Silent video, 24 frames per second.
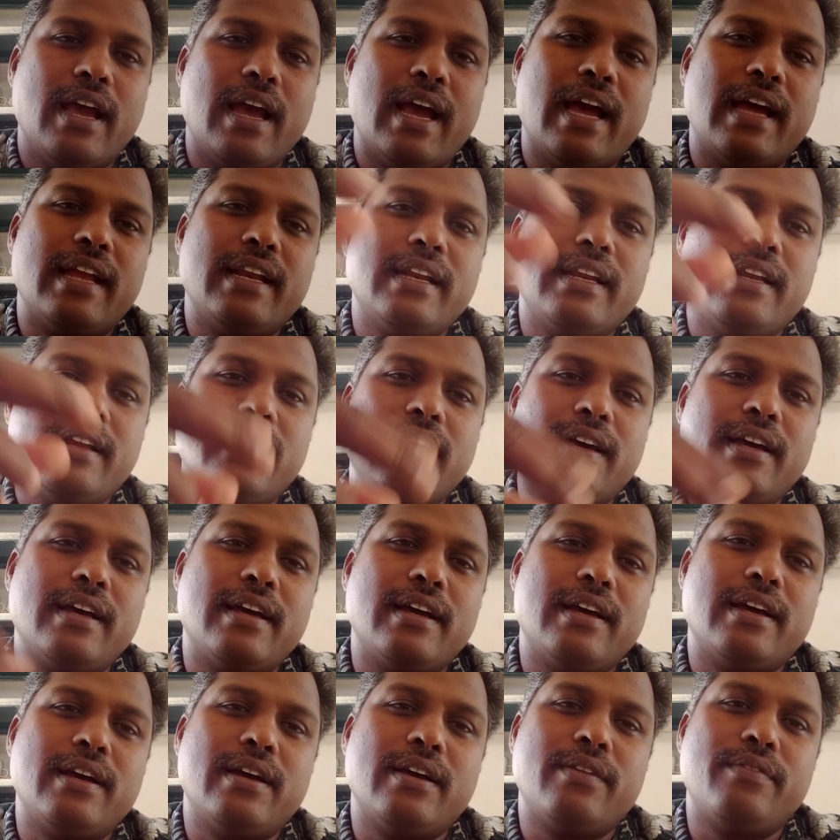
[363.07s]
and
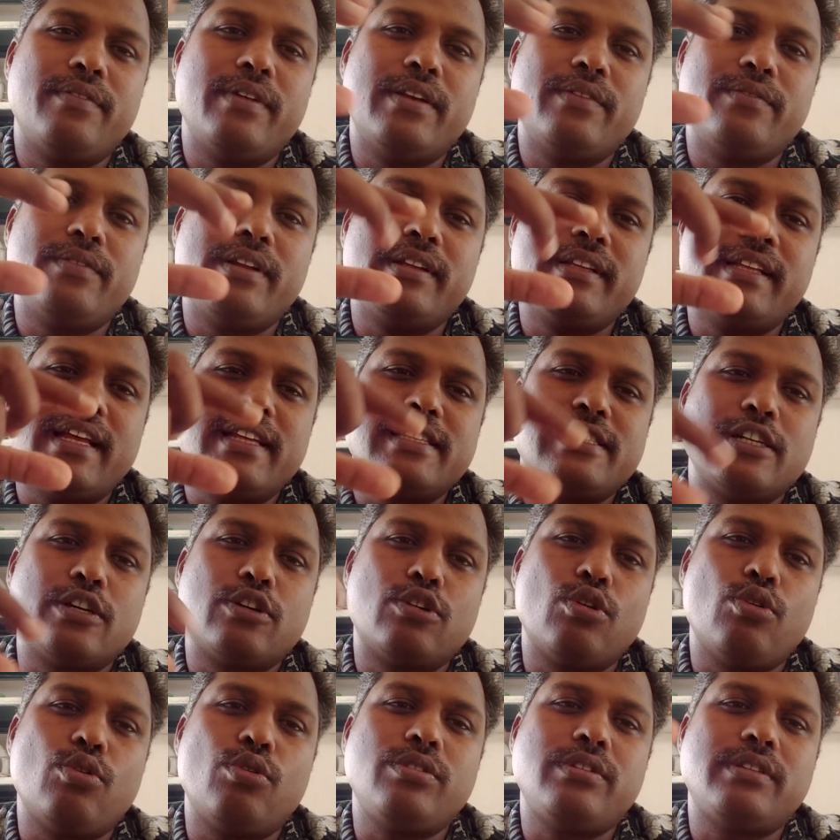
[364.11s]
uh, when, when there is a
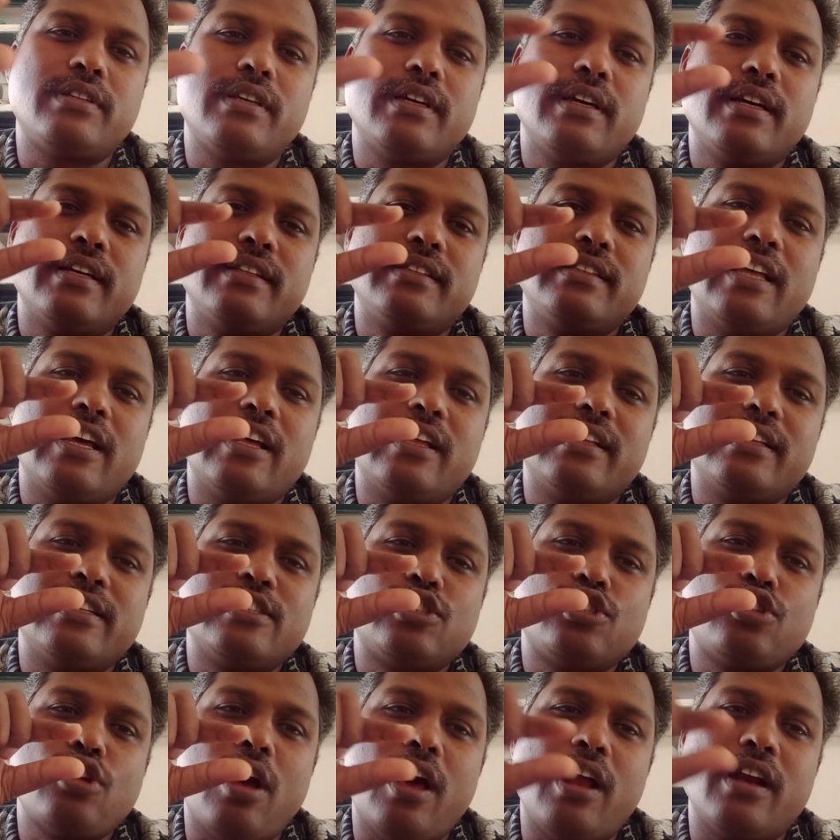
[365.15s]
growth, the
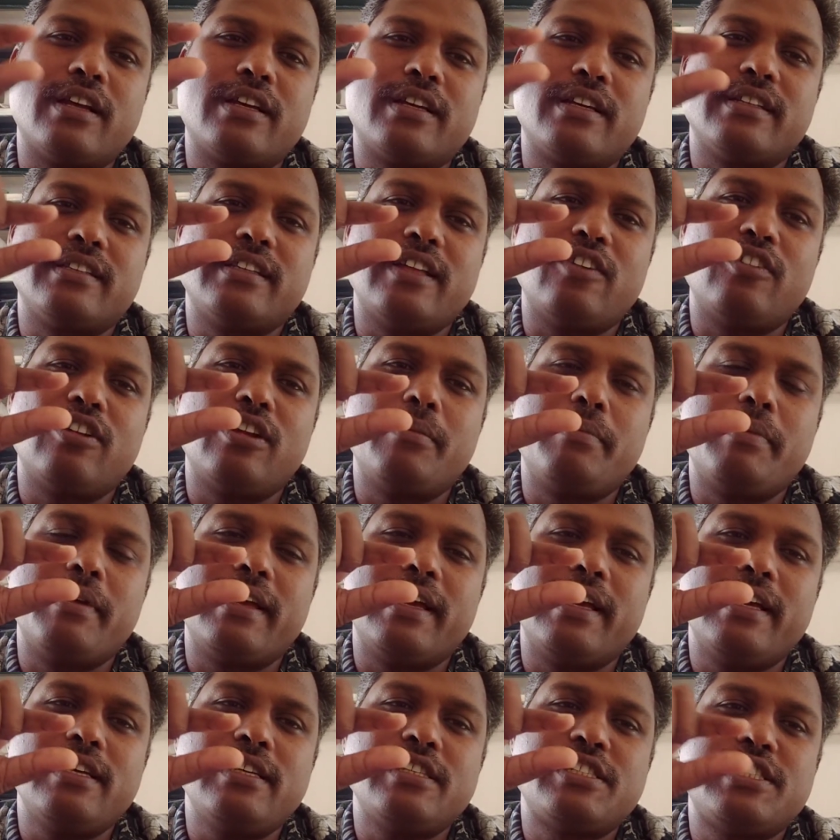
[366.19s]
stalk, there will
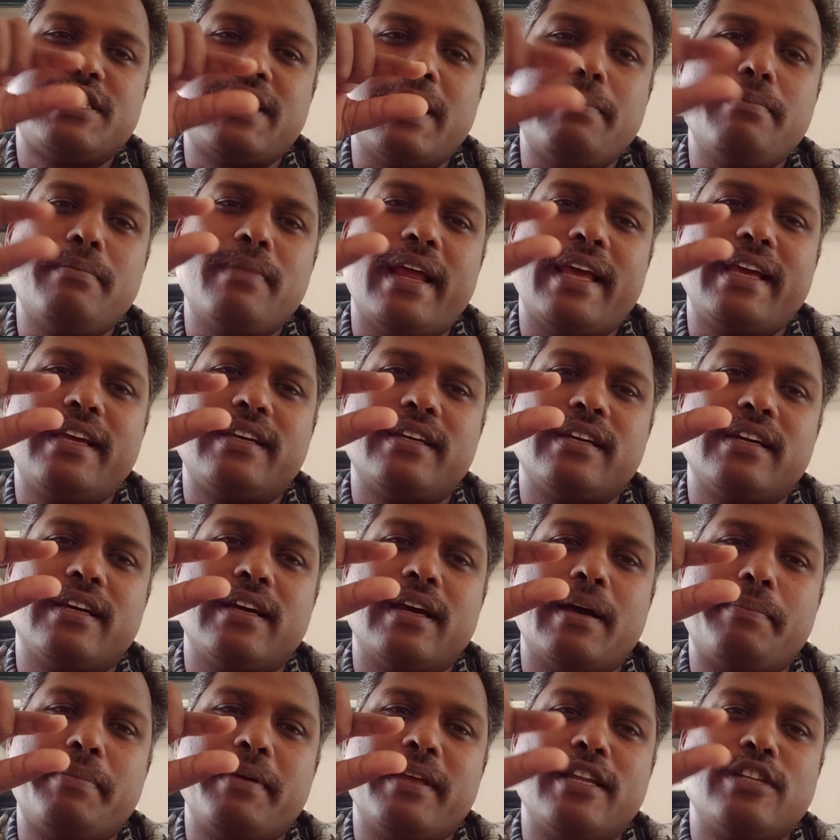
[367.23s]
be a stem like
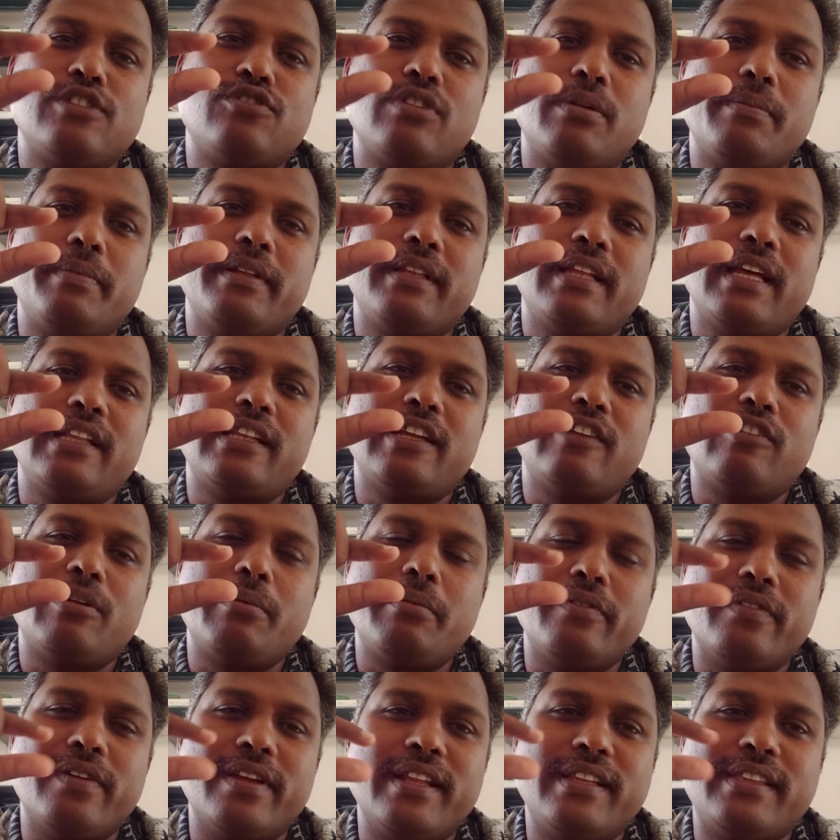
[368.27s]
uh, appearance will be there, that will
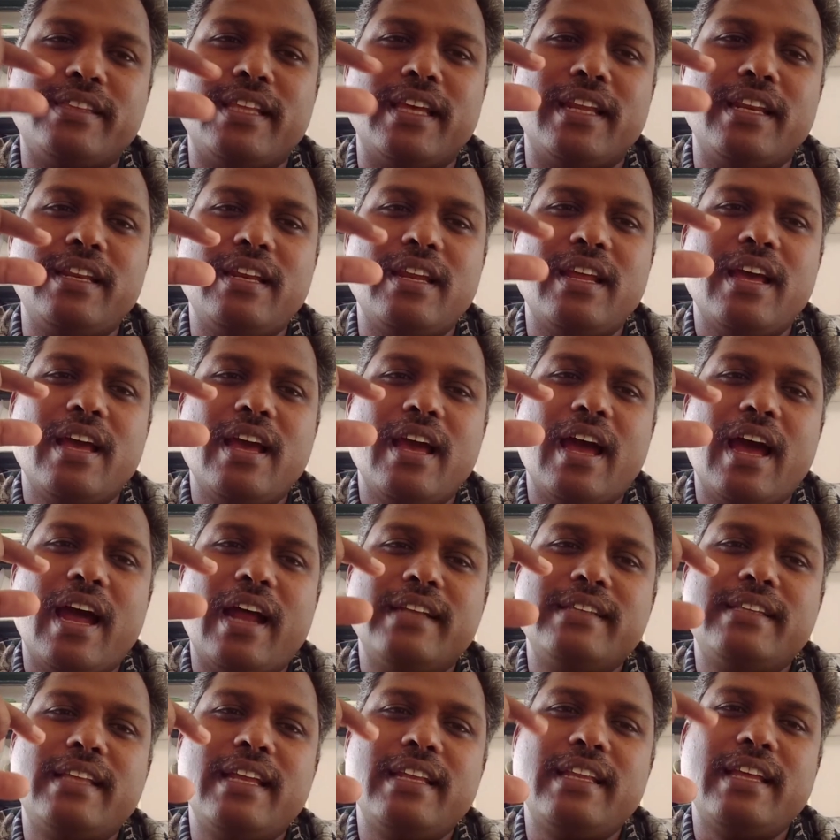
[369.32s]
be very thin,
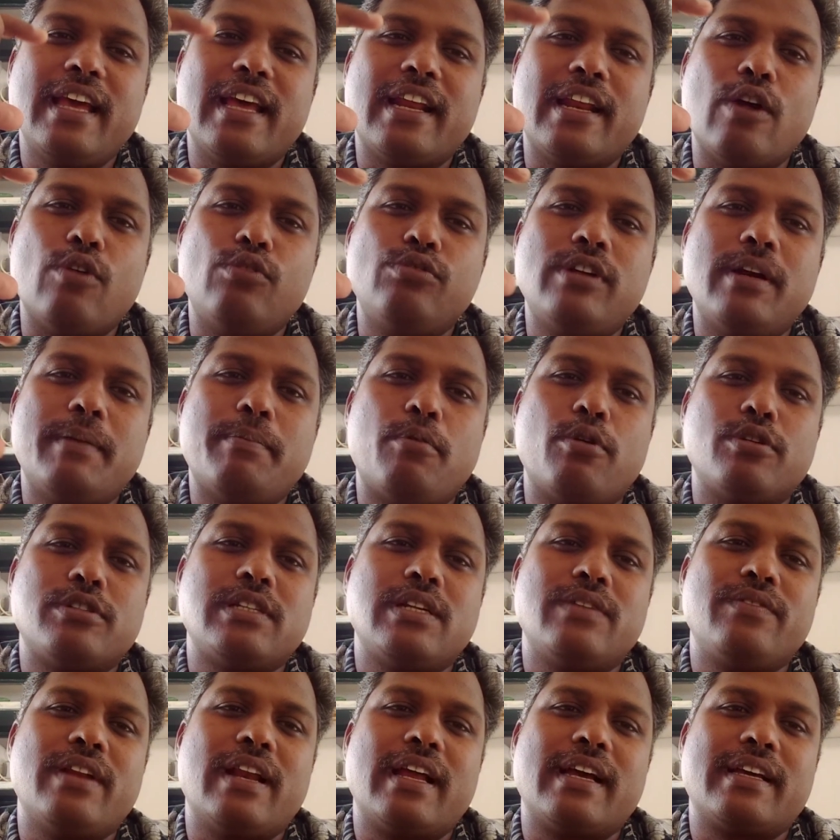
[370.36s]
and then a rounded
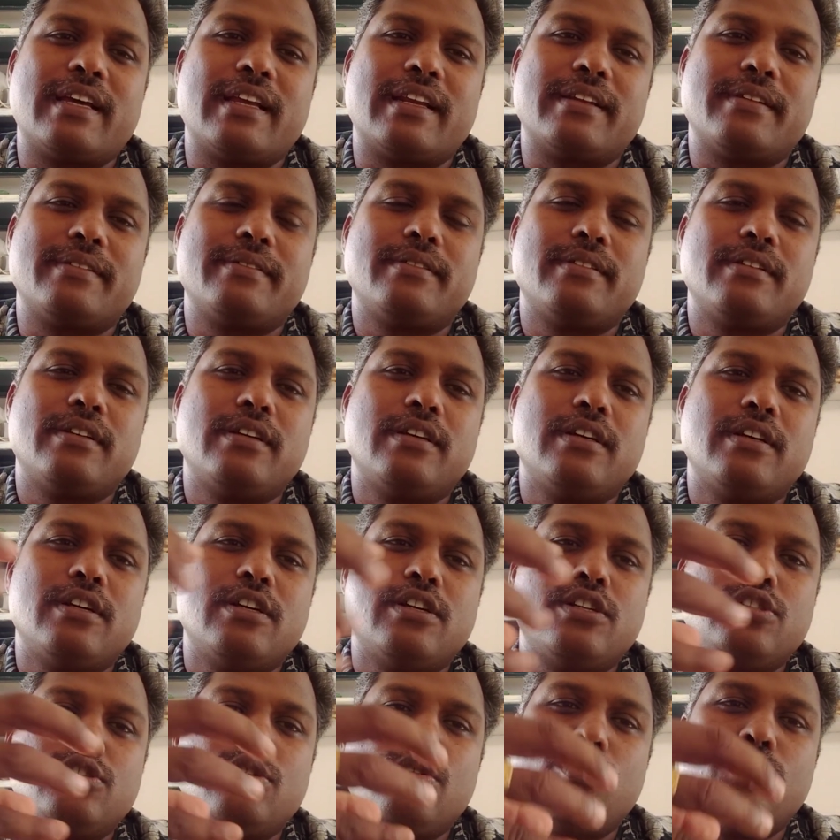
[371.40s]
portion will occur.
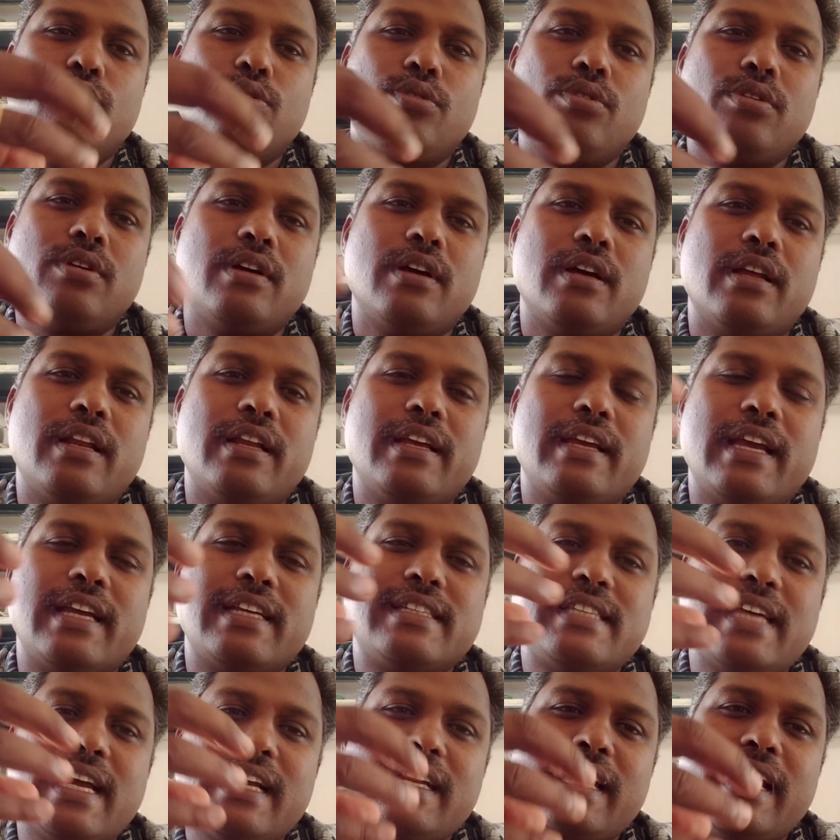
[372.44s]
So,
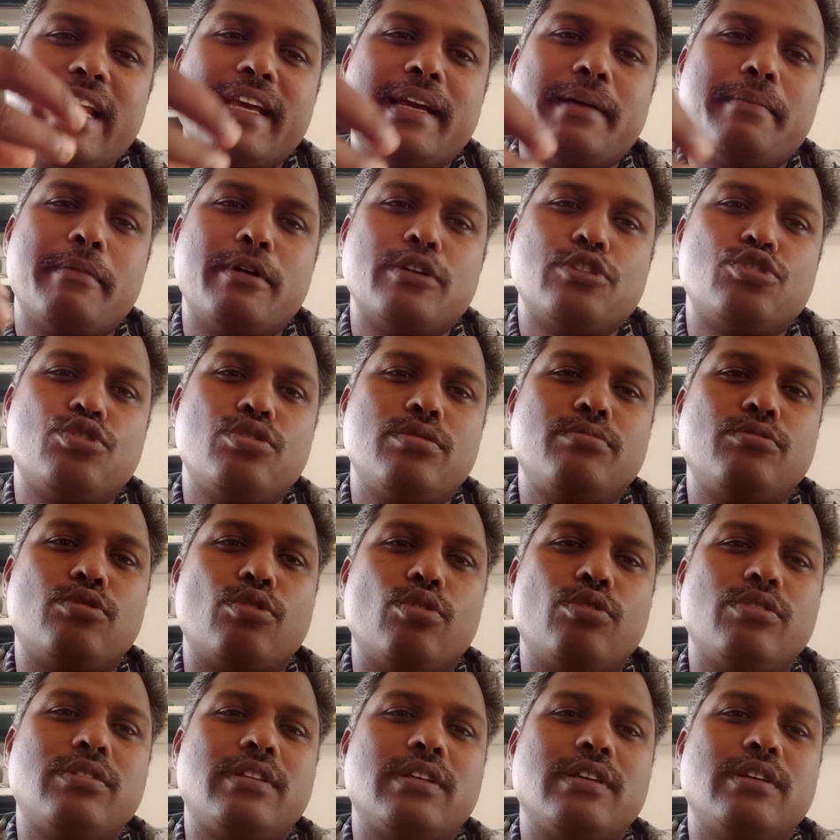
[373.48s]
exactly like a mushroom
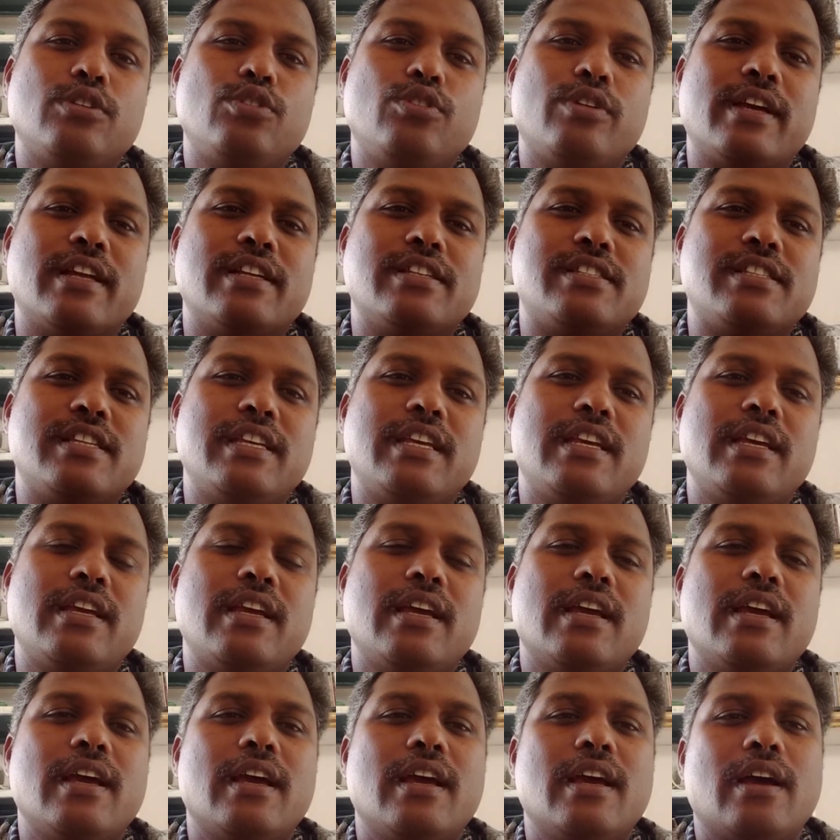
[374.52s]
growth, you can see
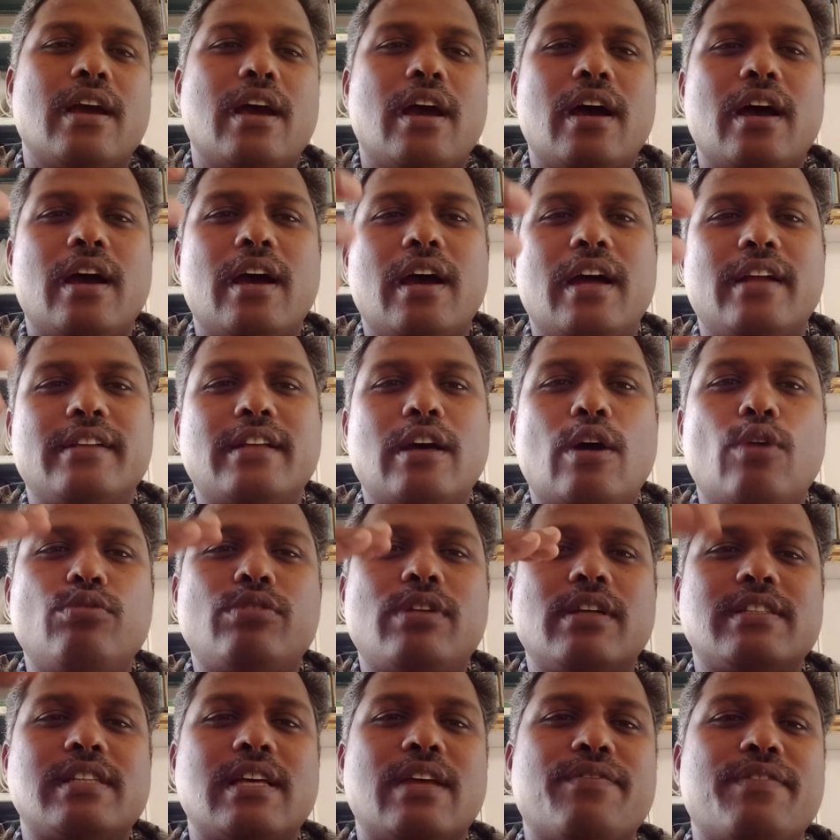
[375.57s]
uh, at the
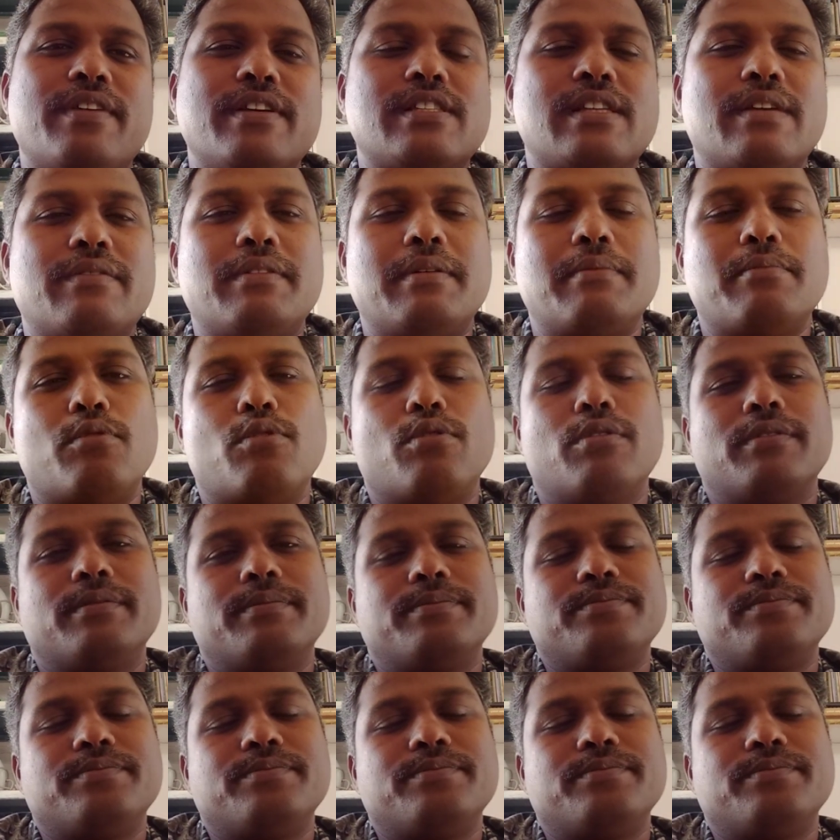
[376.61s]
outer surface of the bone.